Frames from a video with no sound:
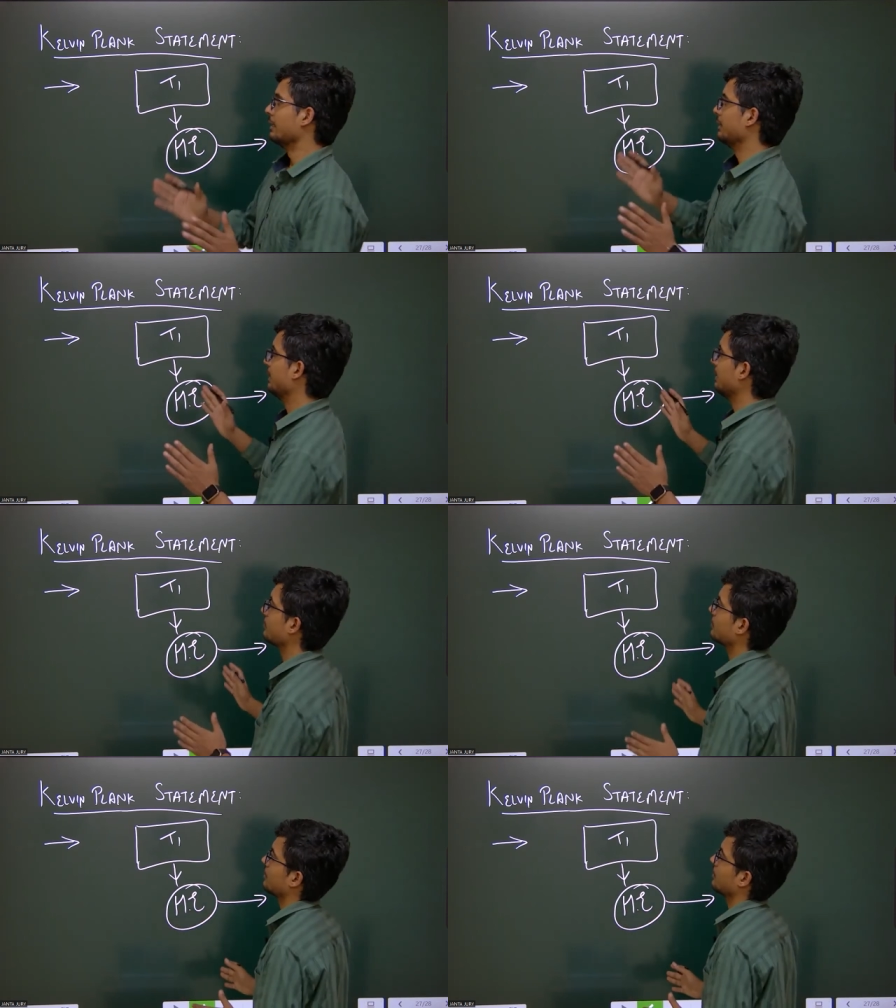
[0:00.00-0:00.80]

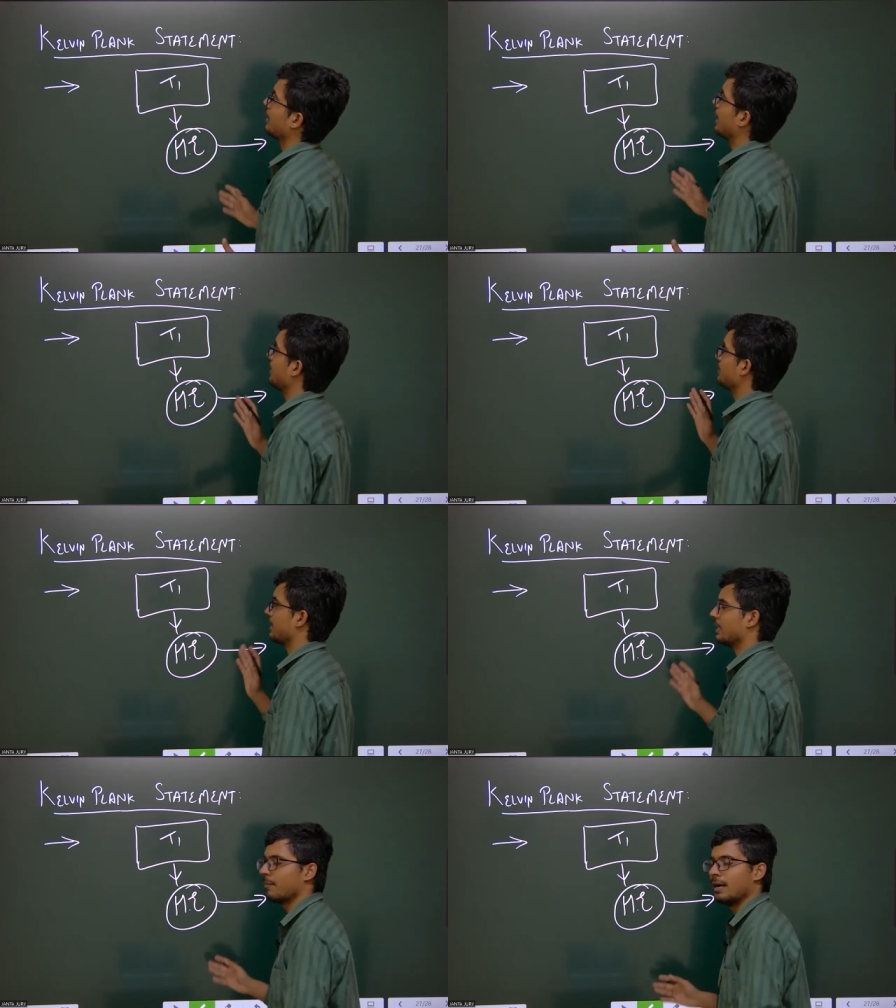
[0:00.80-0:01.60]
This
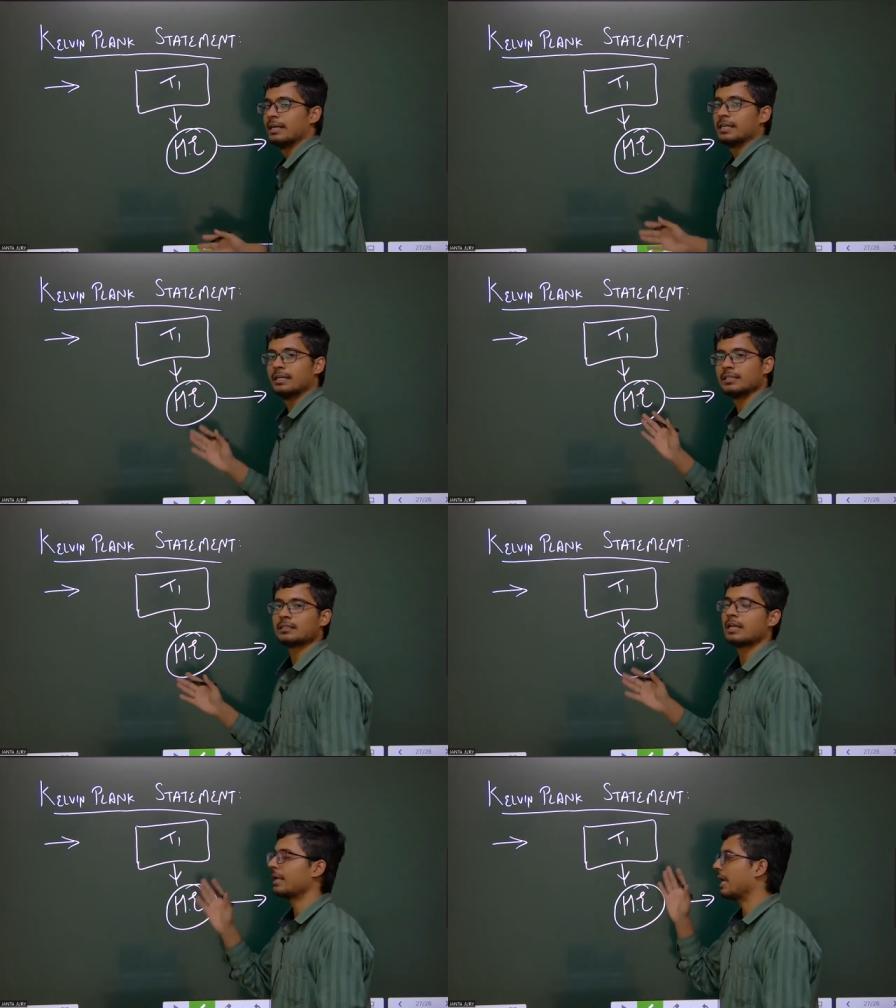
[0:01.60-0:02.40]
statement
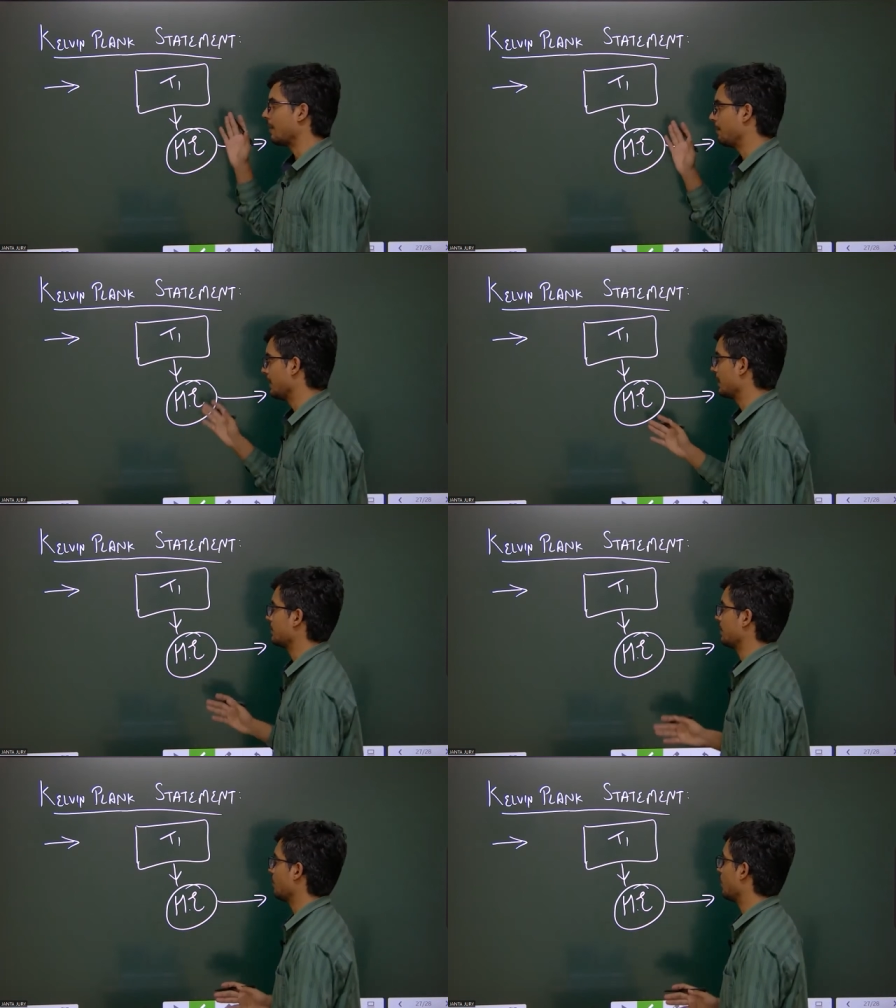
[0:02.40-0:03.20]
is an
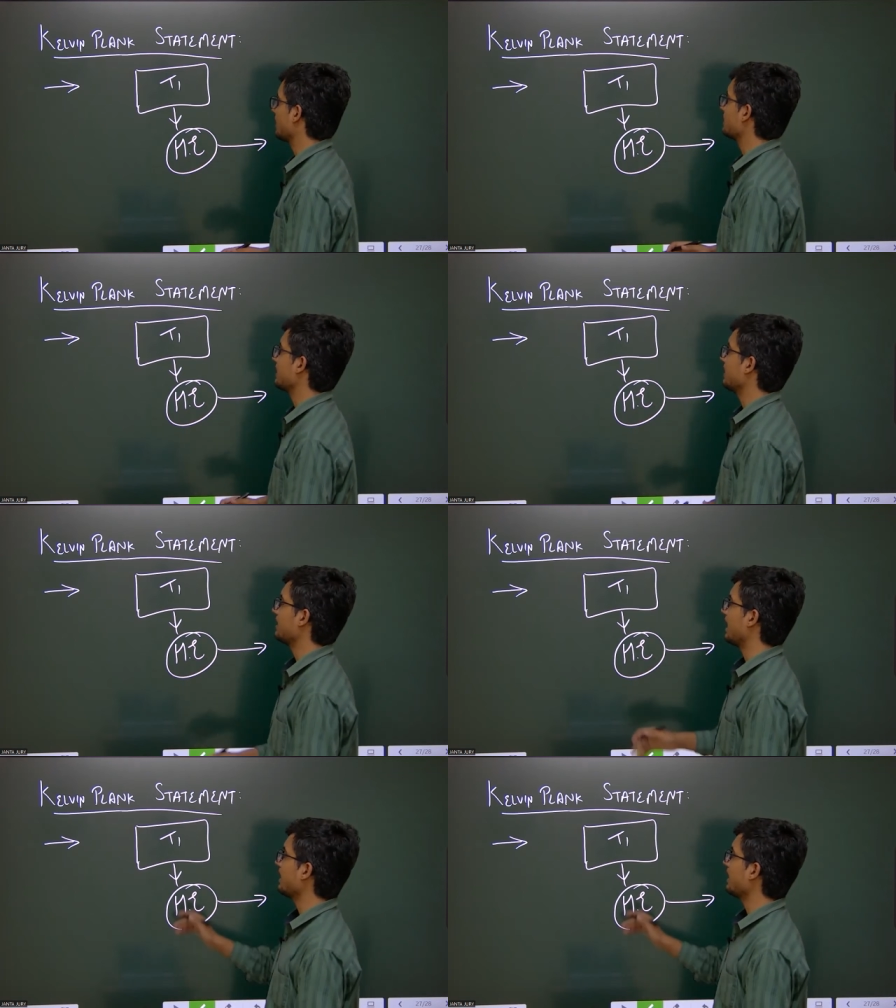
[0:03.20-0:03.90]
application. What is saying